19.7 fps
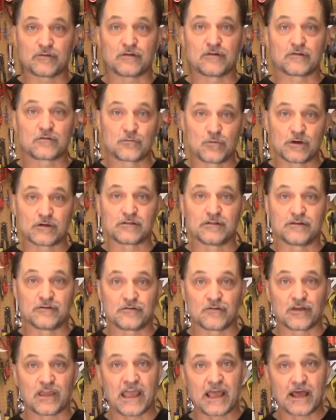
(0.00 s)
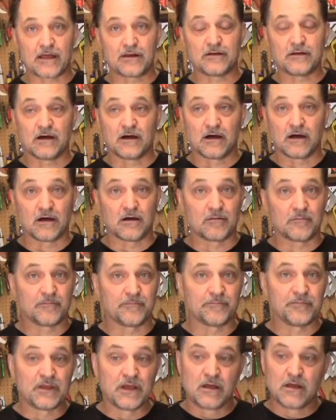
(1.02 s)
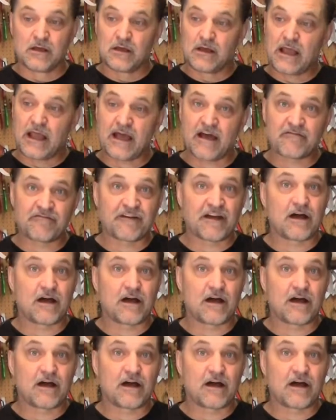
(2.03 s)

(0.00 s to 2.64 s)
it as quickly as you can. Half